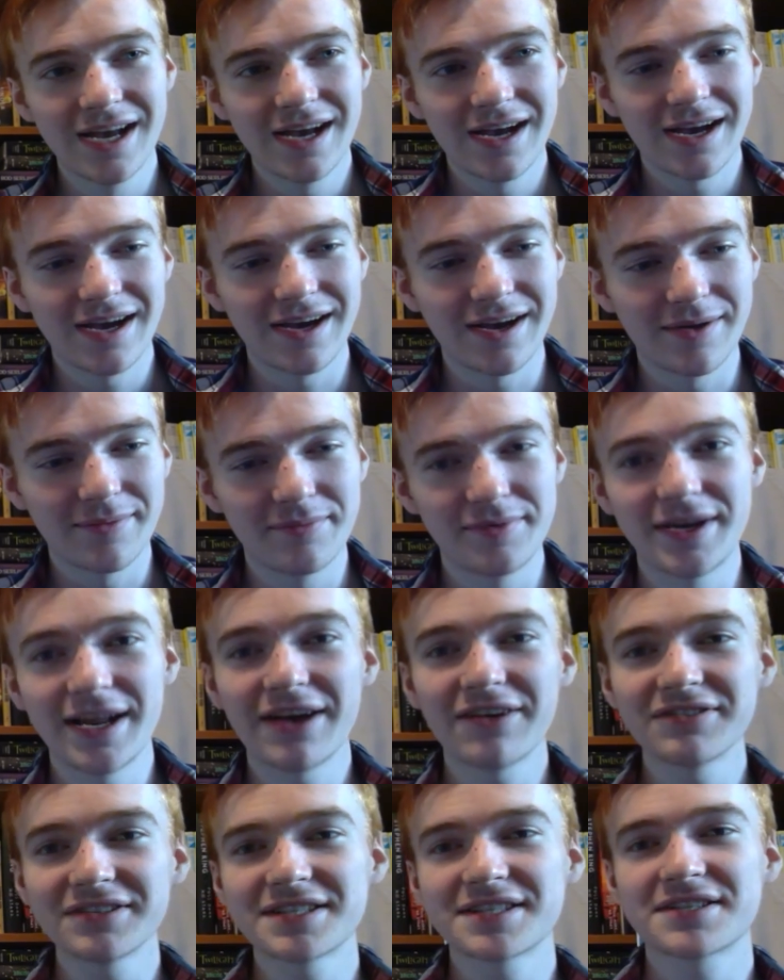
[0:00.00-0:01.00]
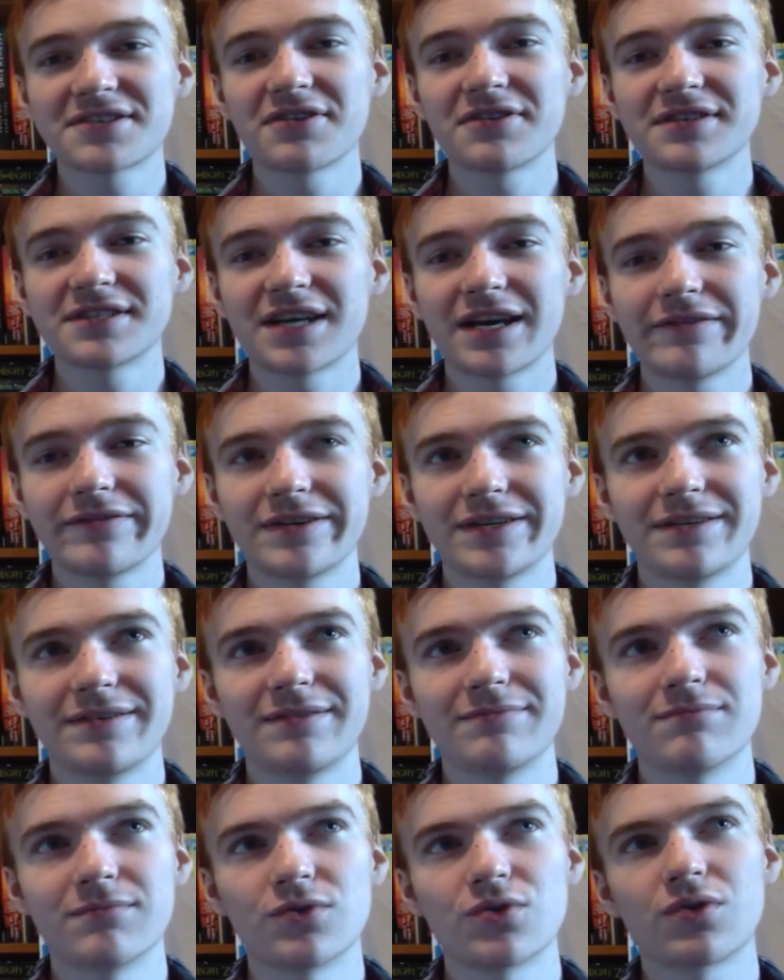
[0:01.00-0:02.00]
But now let's start diving
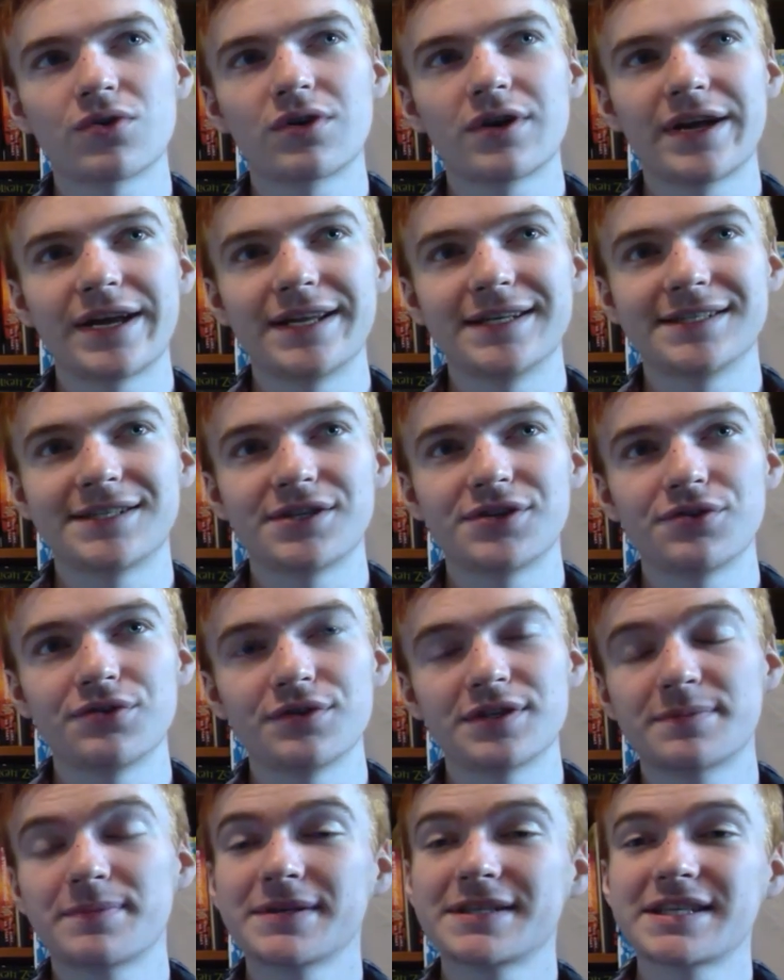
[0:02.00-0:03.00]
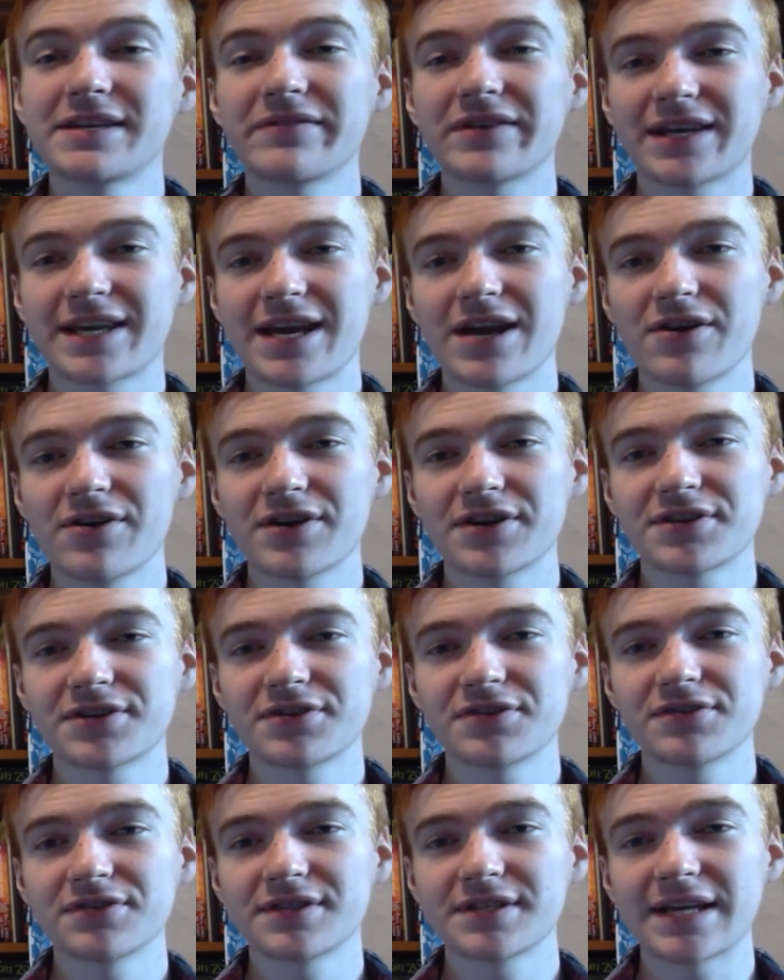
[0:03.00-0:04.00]
more into specific
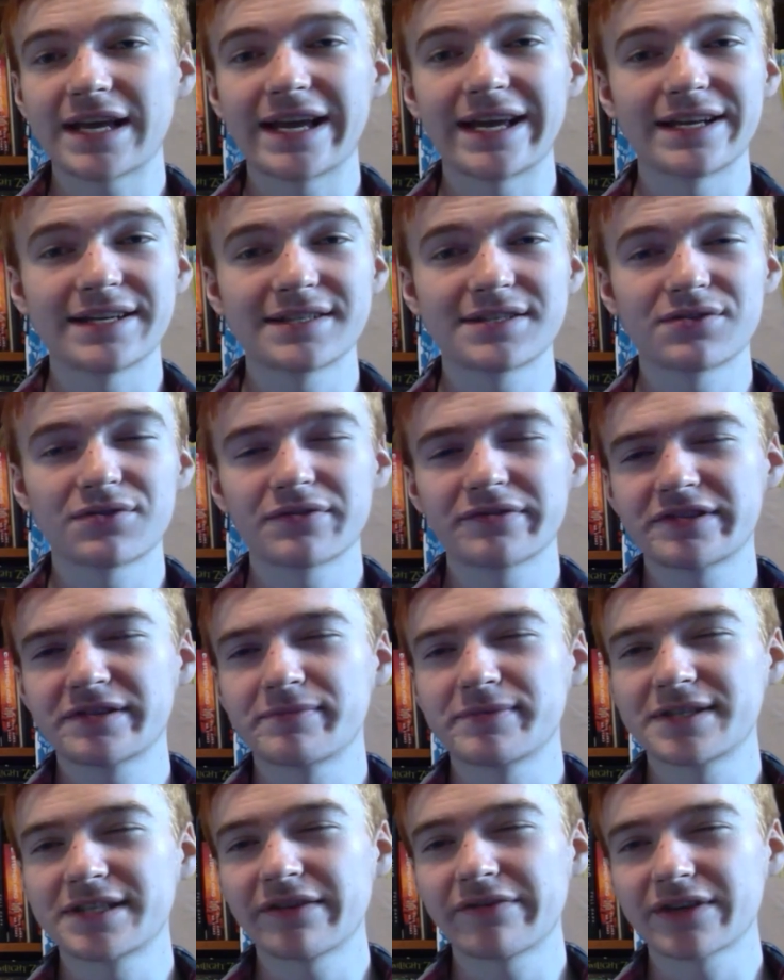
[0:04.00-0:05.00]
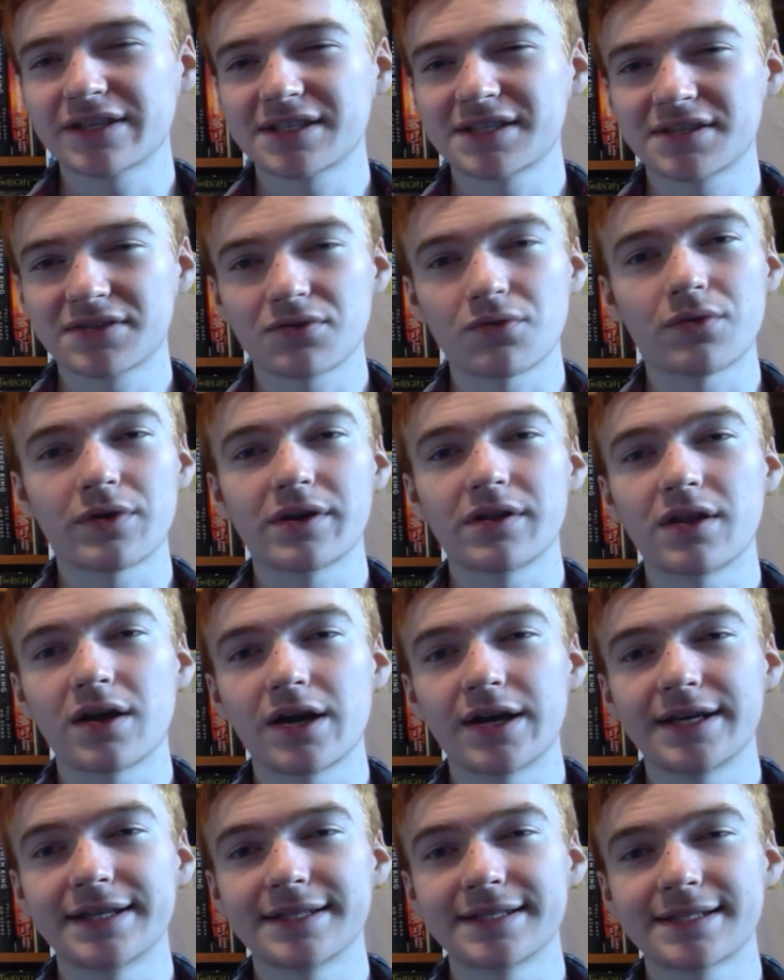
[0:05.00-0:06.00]
characters and sort of specific
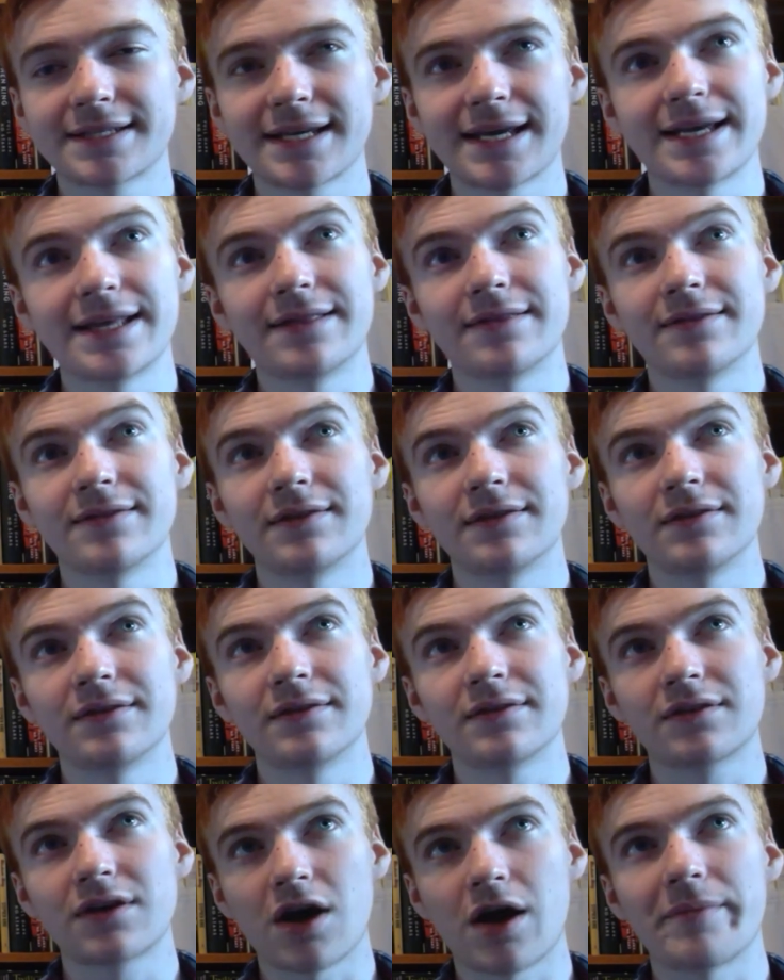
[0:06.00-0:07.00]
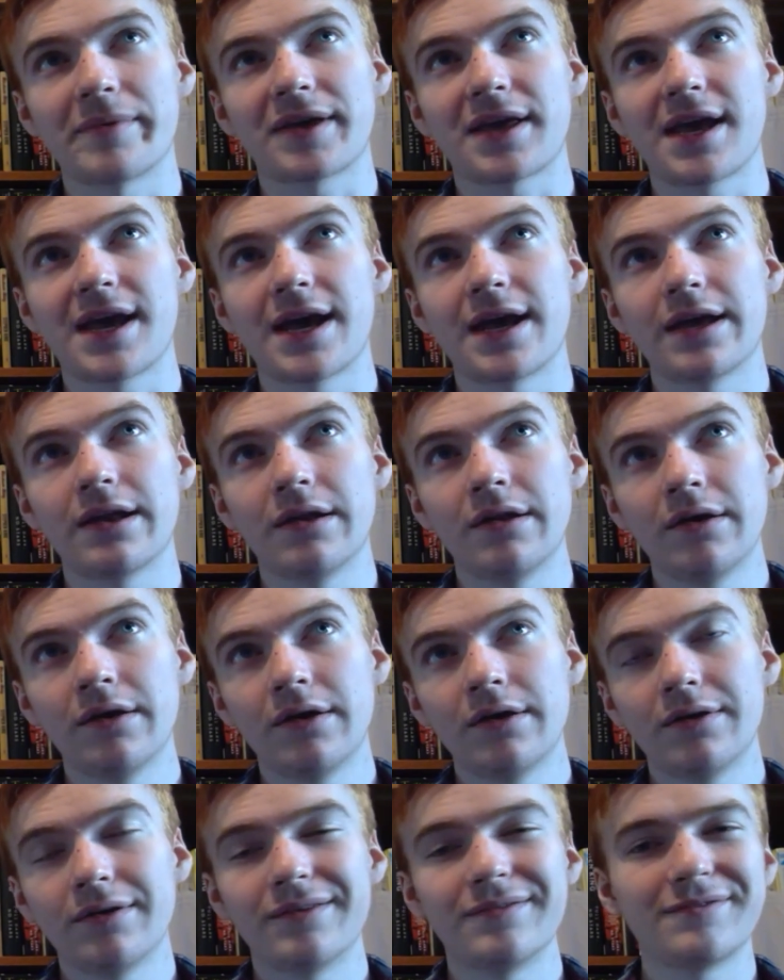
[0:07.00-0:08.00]
storylines in Comic Cat.
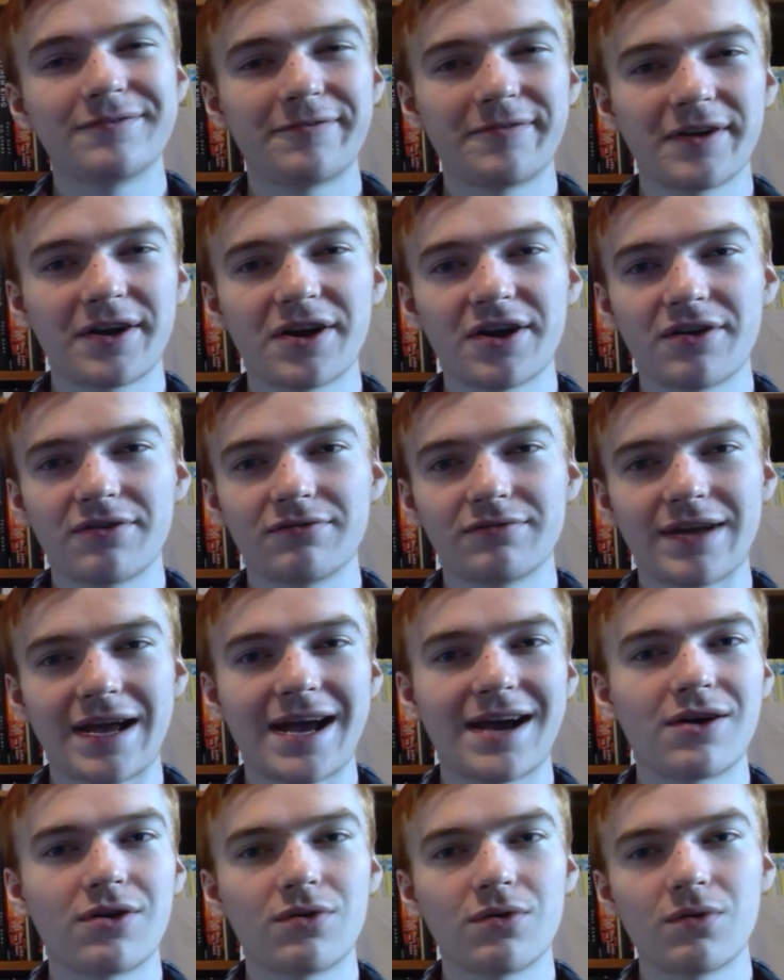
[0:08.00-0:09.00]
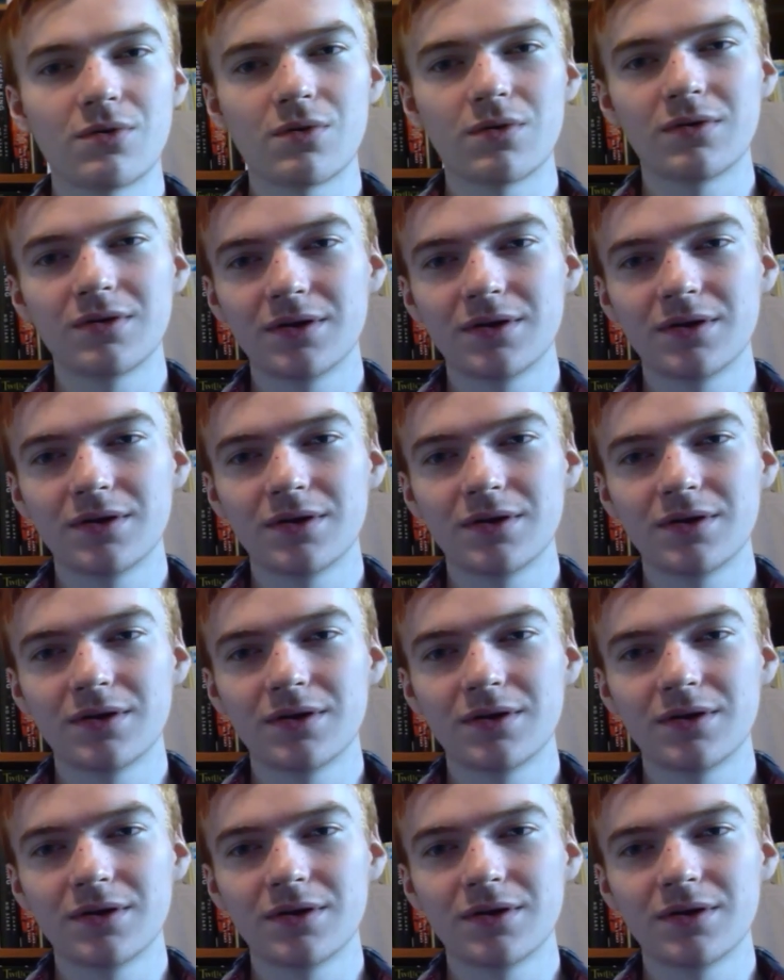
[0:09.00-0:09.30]
Figure out how...